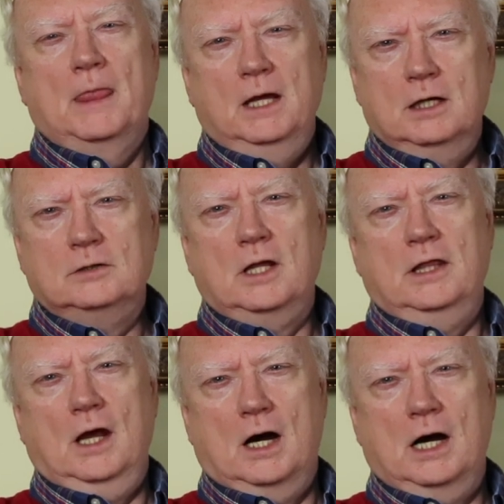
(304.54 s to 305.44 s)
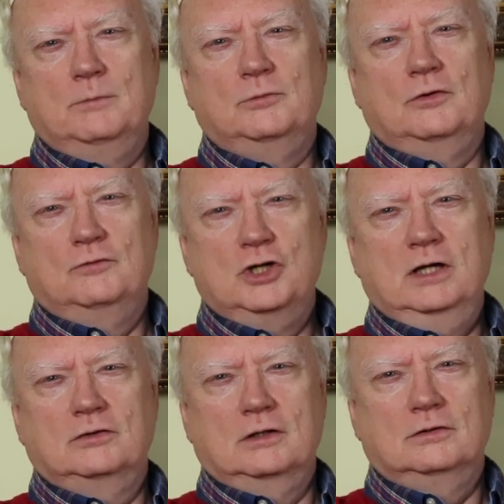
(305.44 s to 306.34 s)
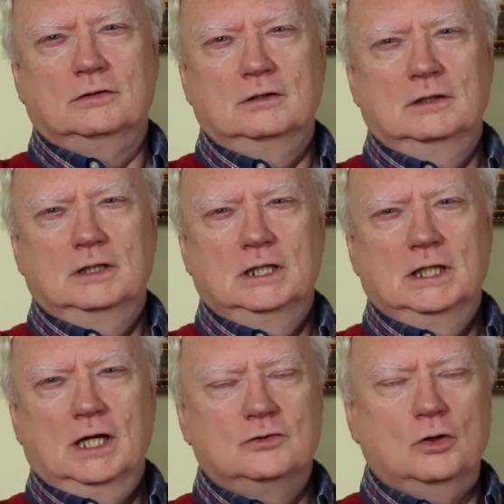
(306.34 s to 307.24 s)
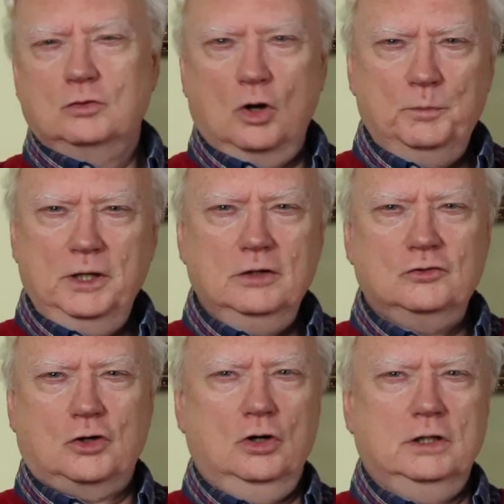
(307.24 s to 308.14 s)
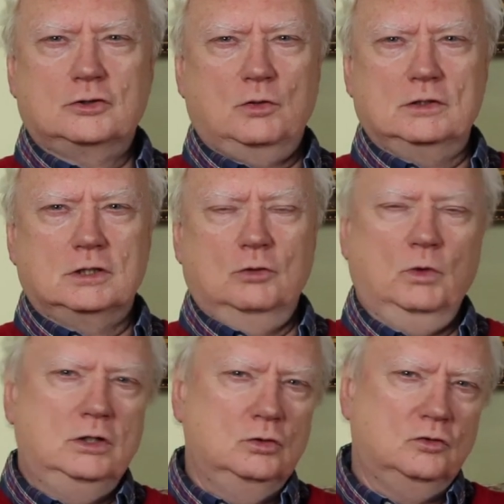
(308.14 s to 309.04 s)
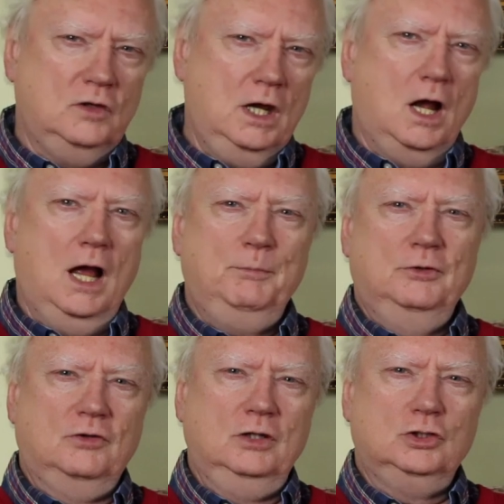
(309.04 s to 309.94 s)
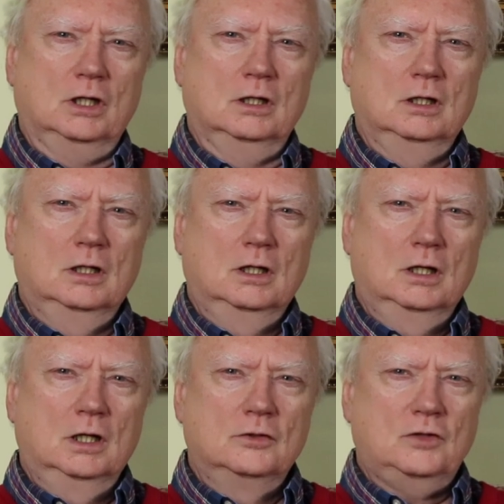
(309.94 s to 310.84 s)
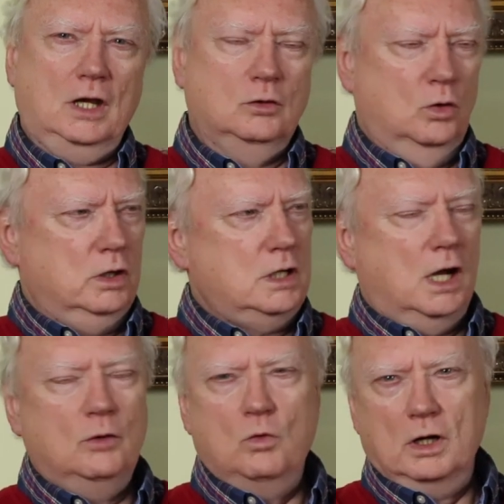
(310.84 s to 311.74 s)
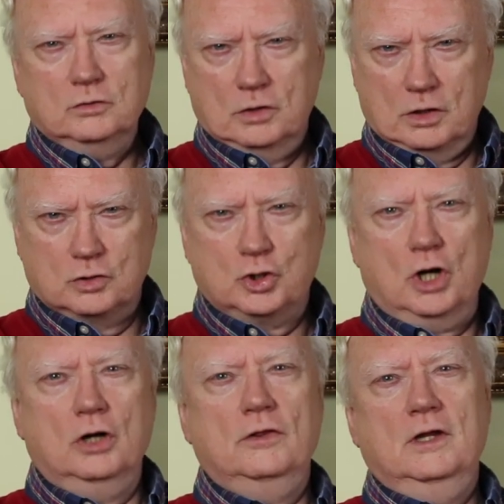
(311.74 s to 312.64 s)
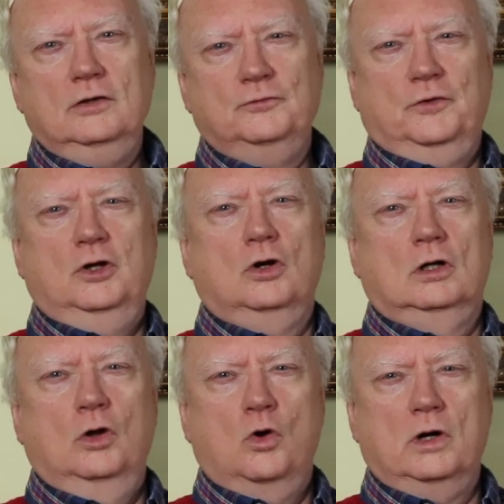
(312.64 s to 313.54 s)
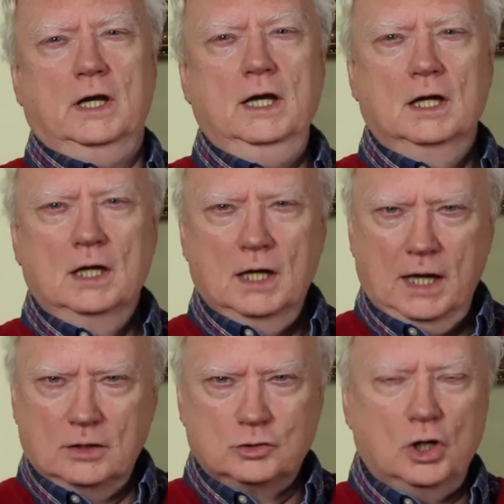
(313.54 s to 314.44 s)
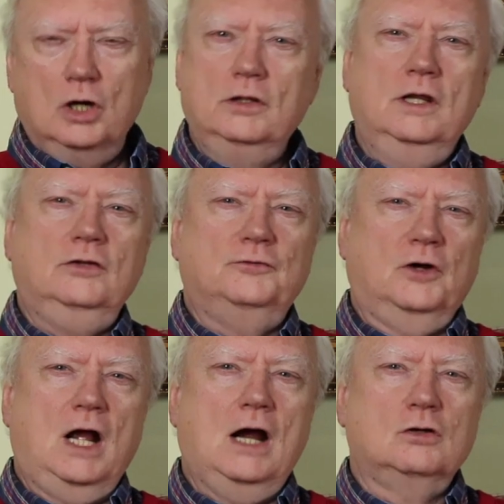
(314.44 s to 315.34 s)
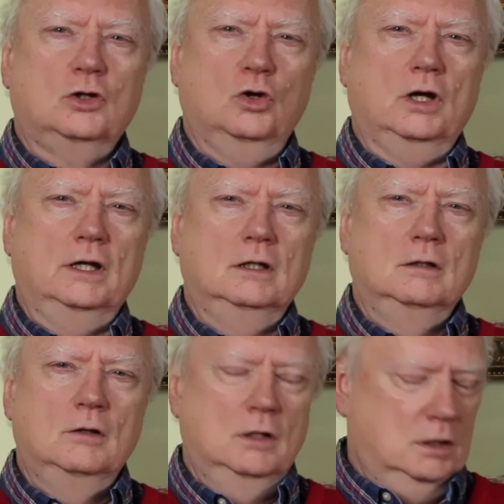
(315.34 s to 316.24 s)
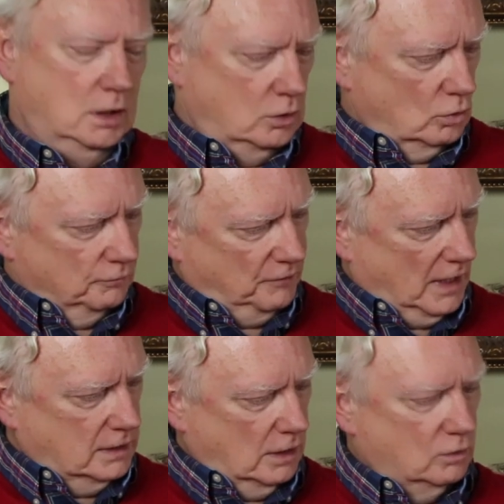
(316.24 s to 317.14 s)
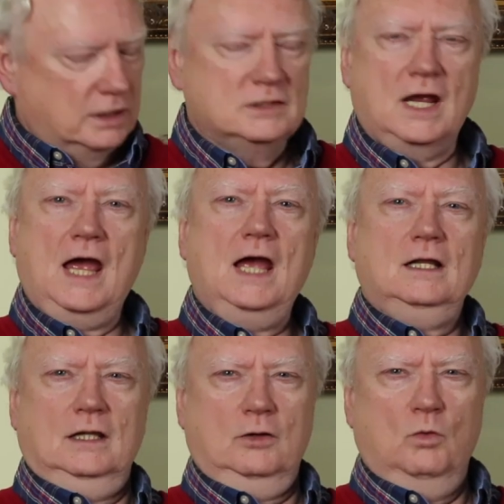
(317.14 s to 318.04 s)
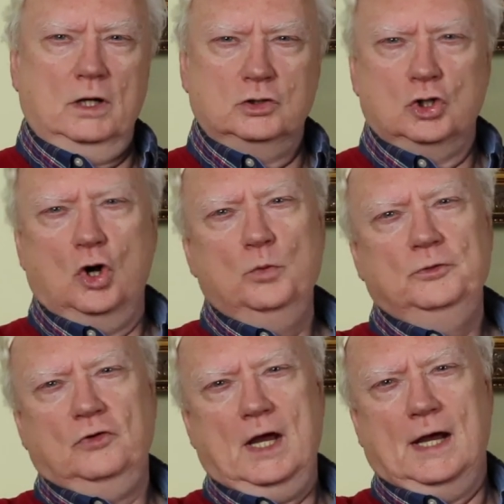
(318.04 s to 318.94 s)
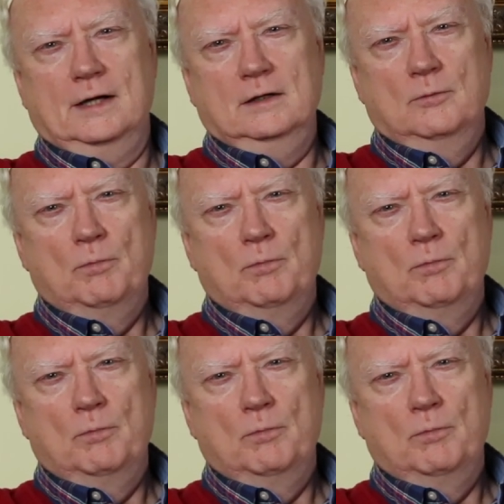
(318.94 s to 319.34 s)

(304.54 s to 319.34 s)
into the arms of Jesus. And so don't be discouraged, Christian. When you see opposition, say, Lord, I want you to turn this for your glory and turn this for our good. And you'll find out exactly what Job said.